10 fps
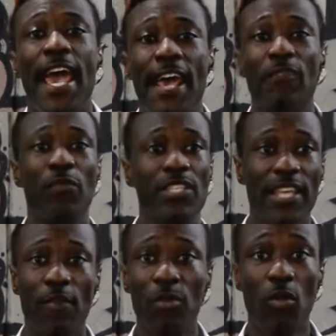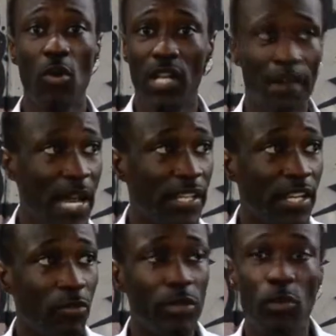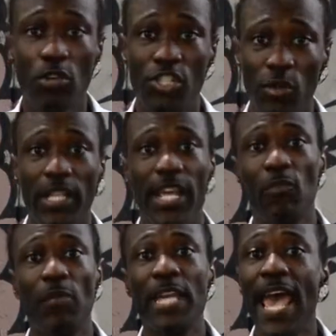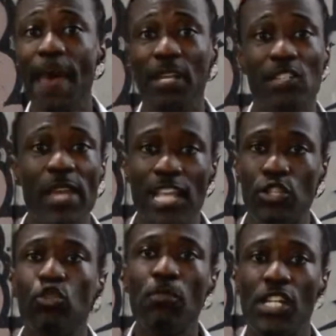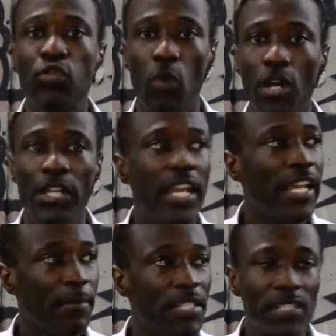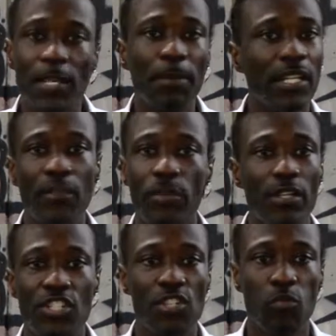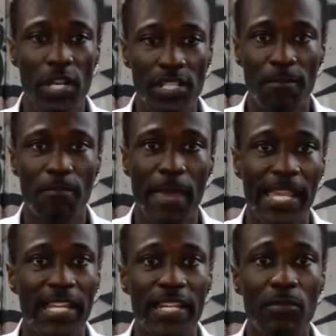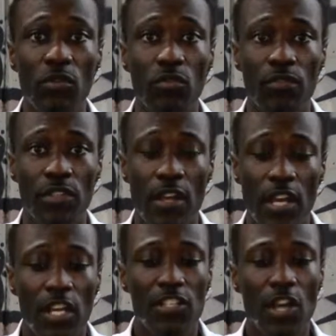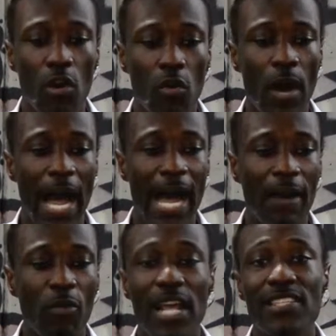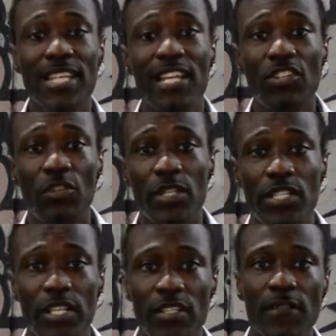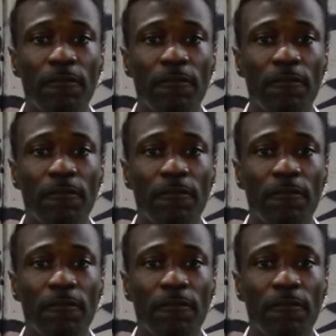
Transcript: and we said we were gonna come out here, we were gonna show Atlanta what we had, because we had too much work in Mississippi and it, it just wasn't making any moves. So I, what I say to you is this: